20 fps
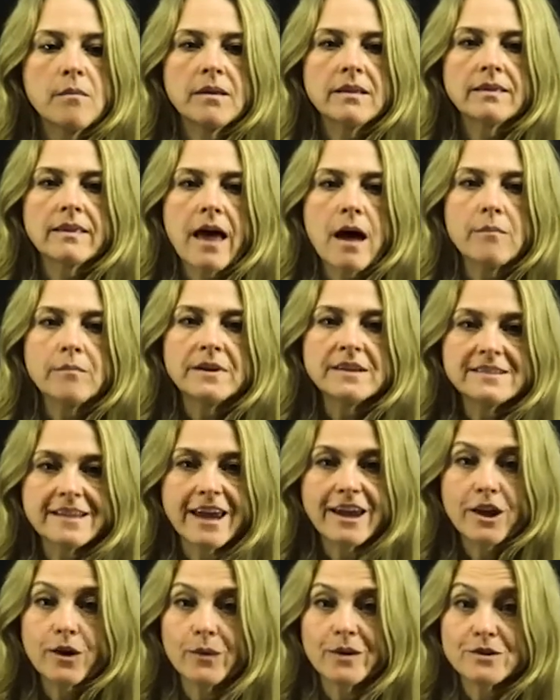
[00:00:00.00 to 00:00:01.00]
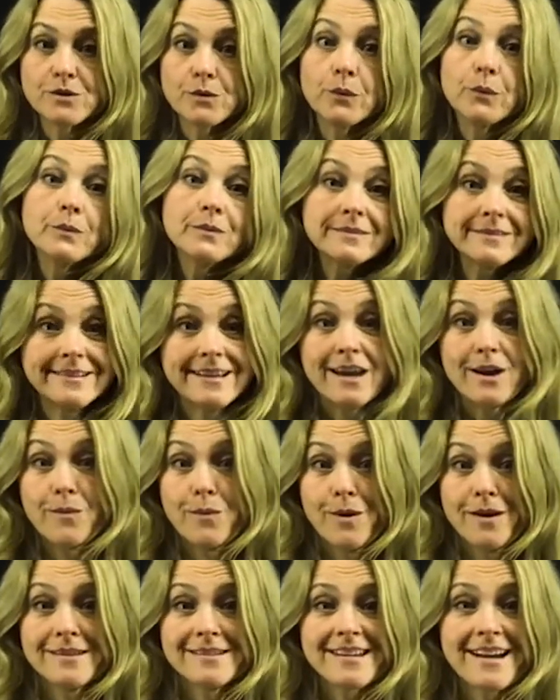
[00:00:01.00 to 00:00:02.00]
let me take you into day
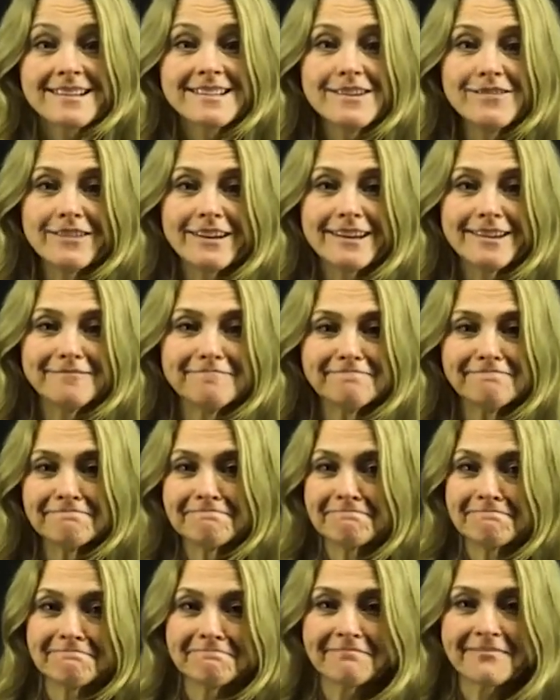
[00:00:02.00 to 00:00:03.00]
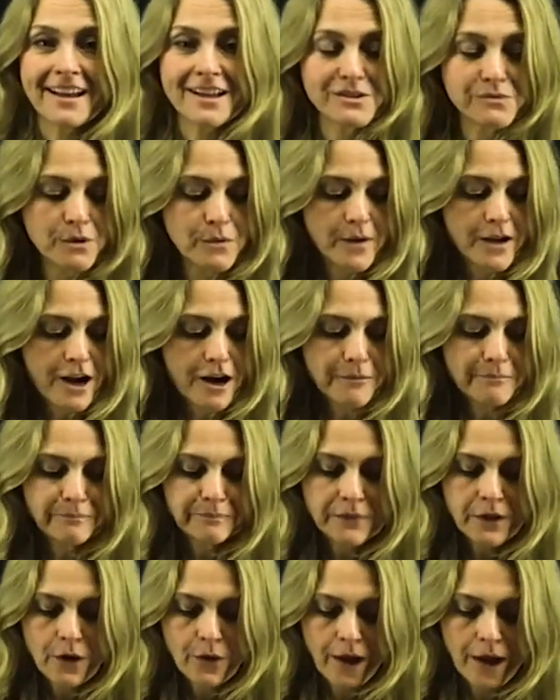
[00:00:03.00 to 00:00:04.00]
1's activity. That's where we are.
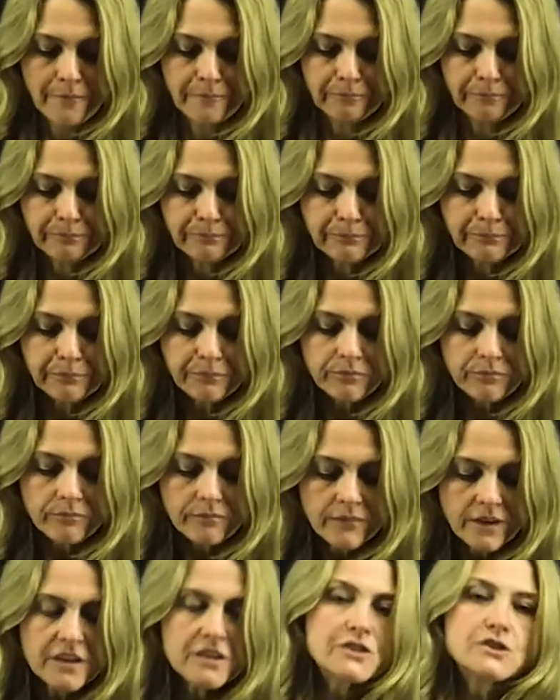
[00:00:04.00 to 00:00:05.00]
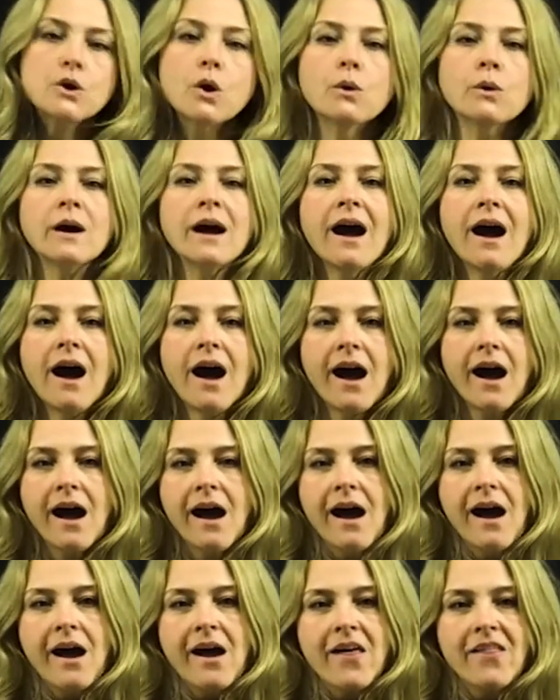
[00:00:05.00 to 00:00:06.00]
Okay, so
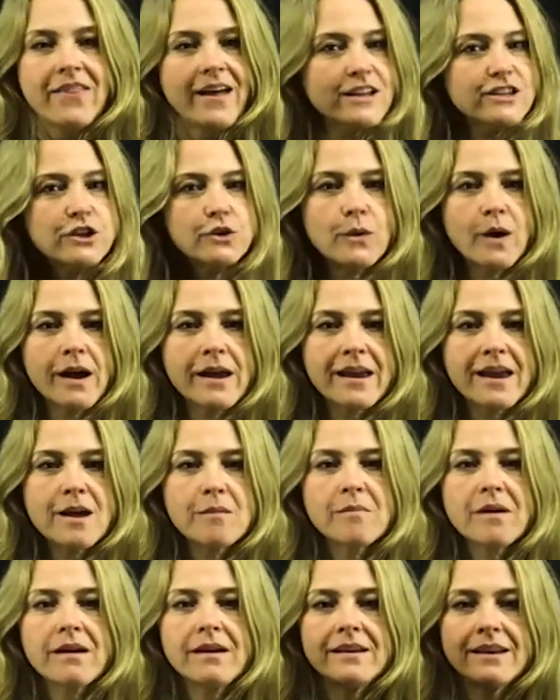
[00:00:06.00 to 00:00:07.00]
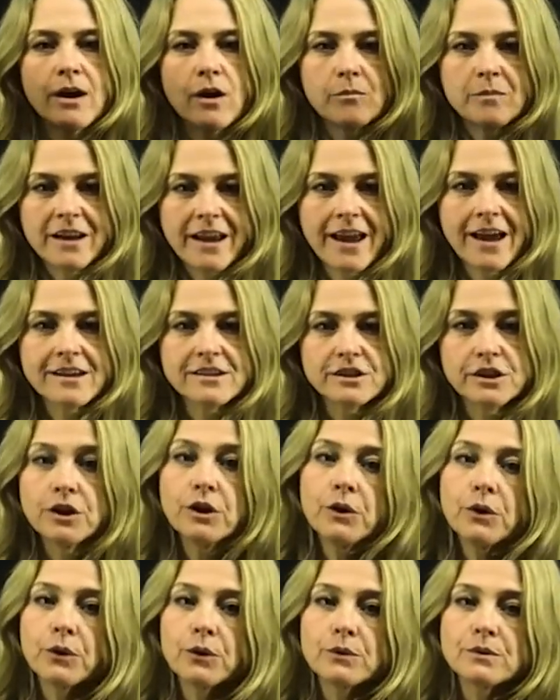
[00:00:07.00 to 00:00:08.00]
that's who I am, and now I'm going to ask
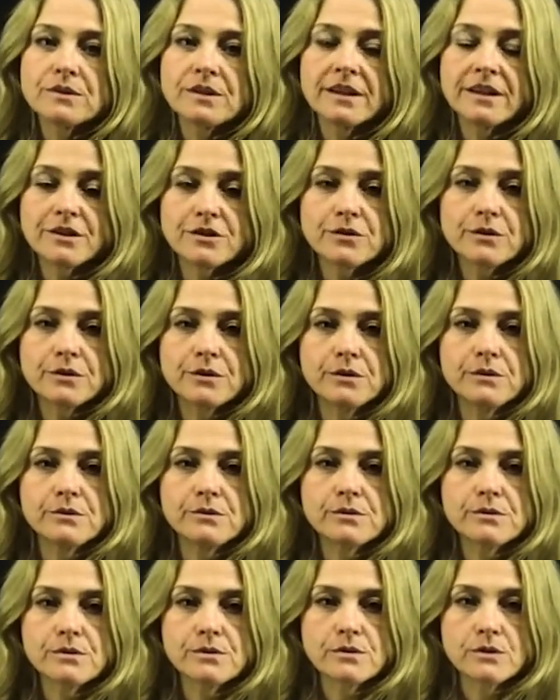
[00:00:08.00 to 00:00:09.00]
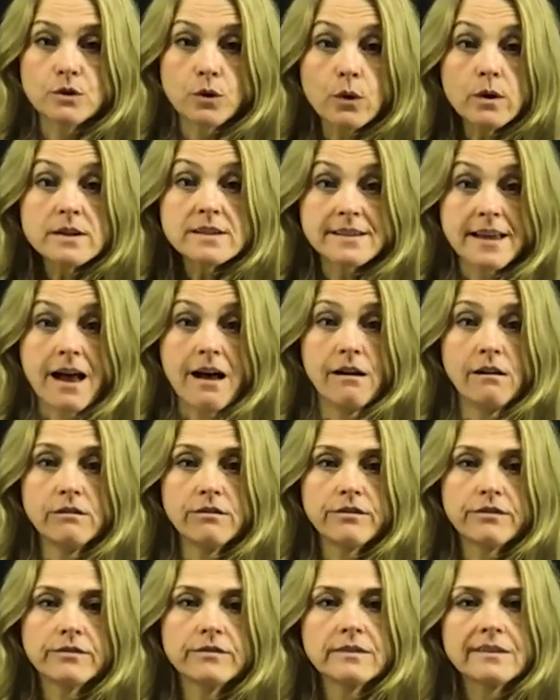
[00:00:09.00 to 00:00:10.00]
you to introduce
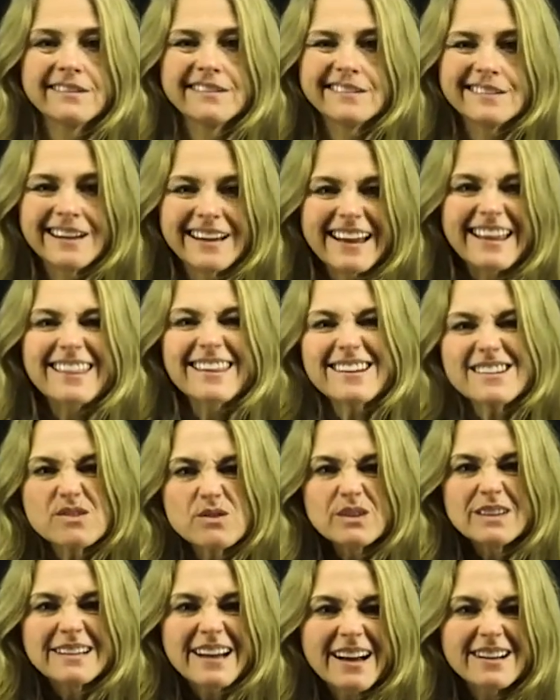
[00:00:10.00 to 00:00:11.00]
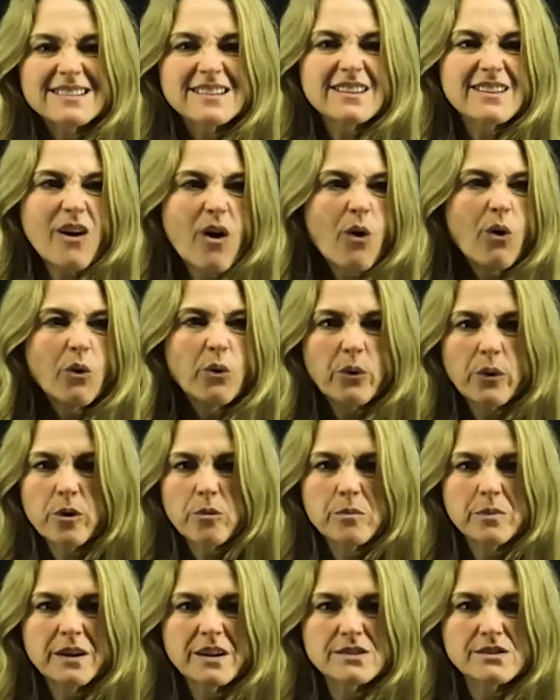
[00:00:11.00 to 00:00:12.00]
yourself. I think it's really not to the whole
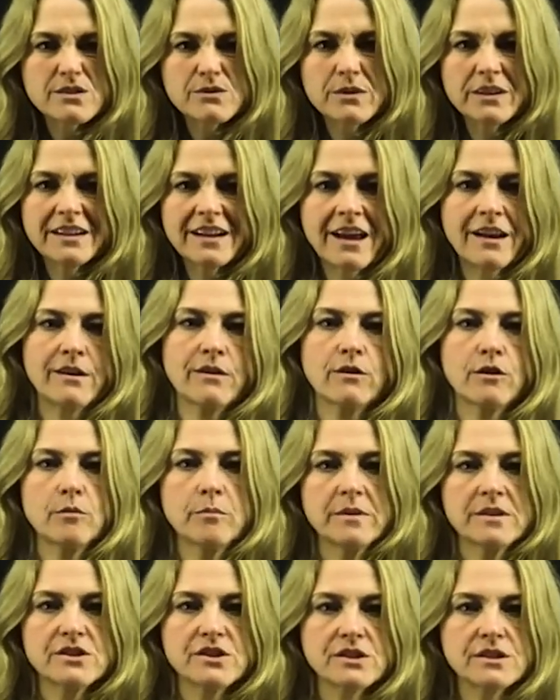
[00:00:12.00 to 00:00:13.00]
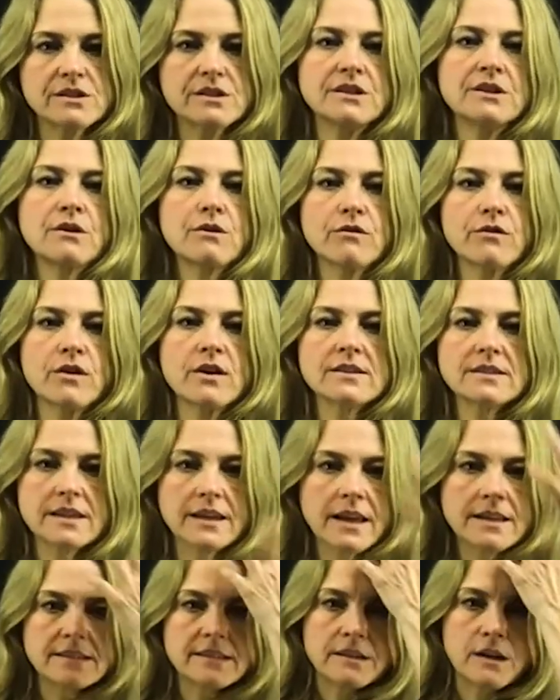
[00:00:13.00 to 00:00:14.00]
group because there's really not a group. It's just, for us to
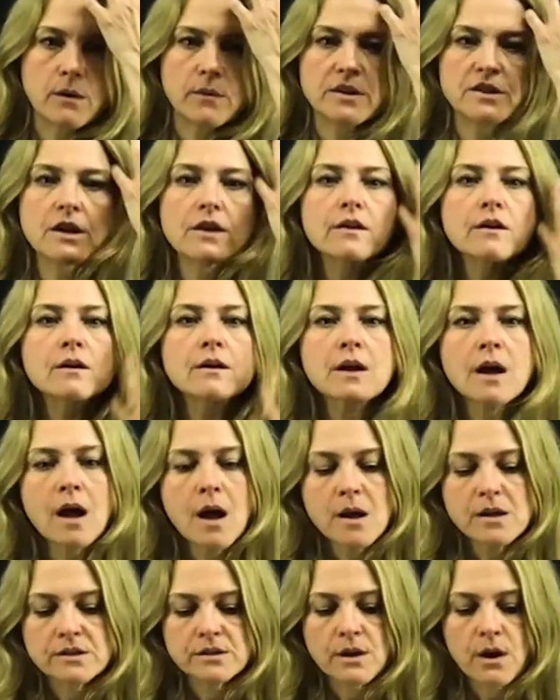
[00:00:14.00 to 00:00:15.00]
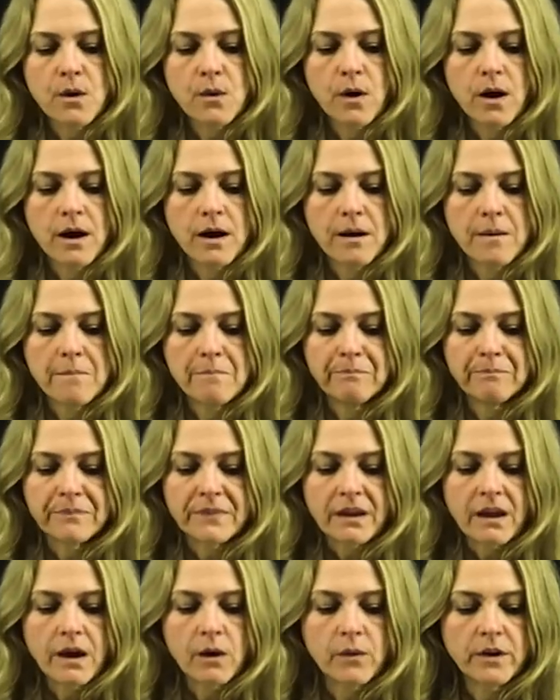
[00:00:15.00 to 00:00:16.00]
get to know each other. So
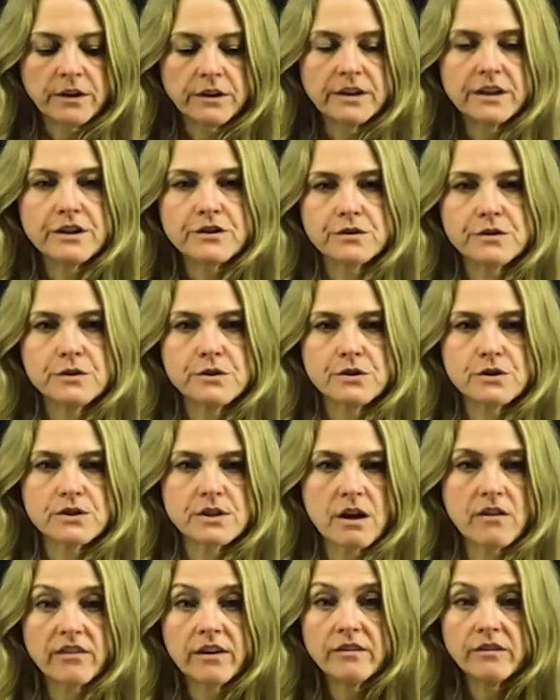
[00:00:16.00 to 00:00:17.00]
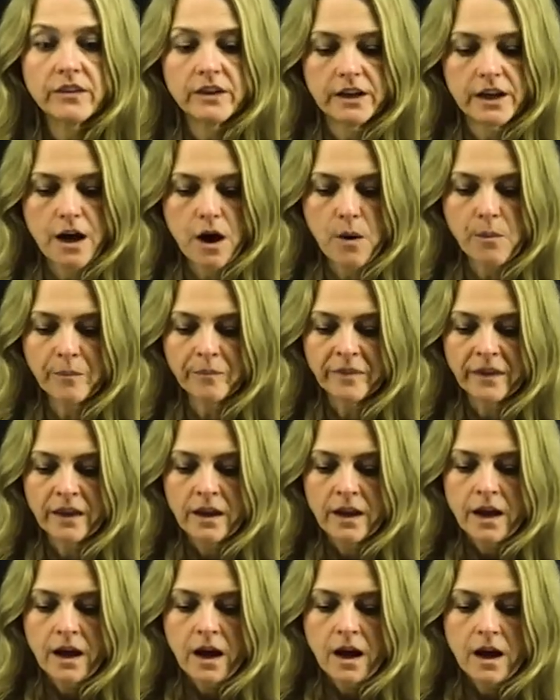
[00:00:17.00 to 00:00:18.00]
I want you to introduce yourself on video.
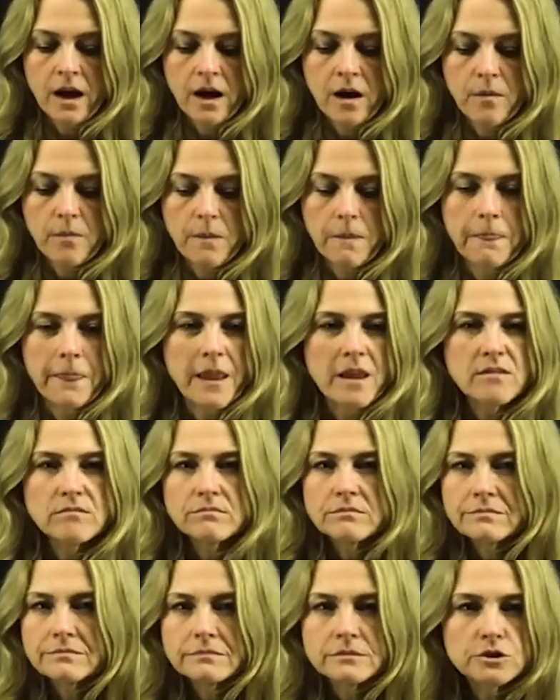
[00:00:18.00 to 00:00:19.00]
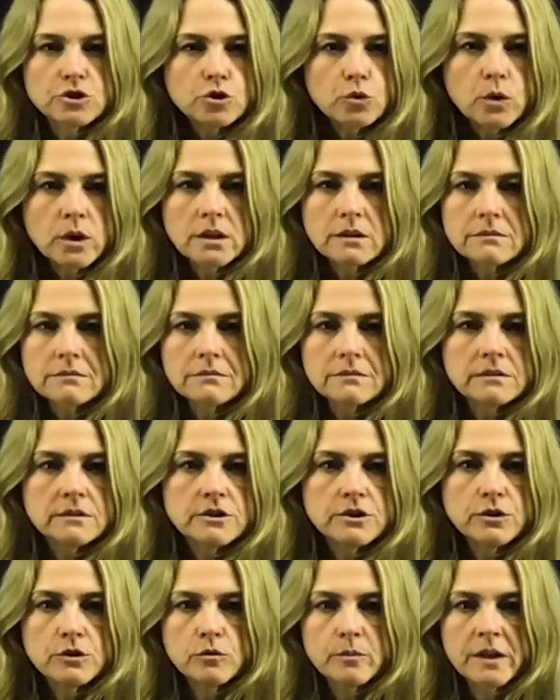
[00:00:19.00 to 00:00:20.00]
Short,
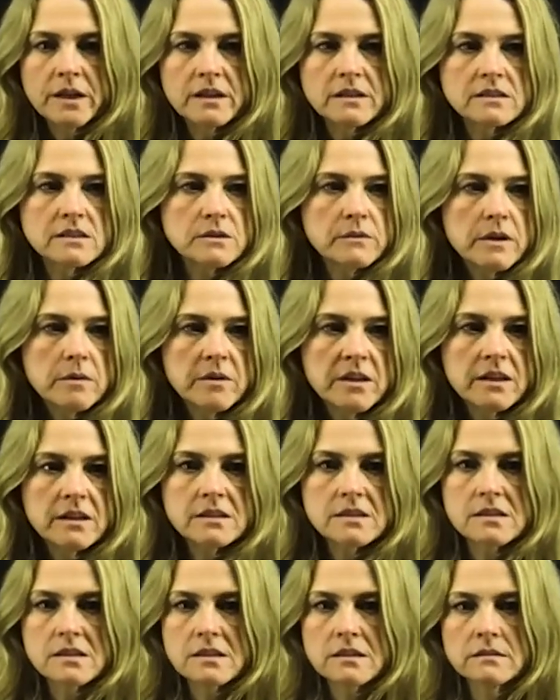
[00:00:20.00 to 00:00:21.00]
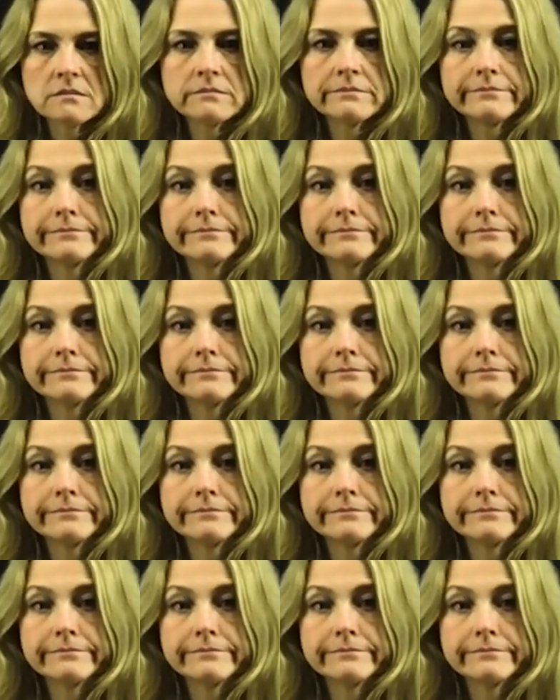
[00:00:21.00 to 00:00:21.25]
2 minutes, 3 minutes,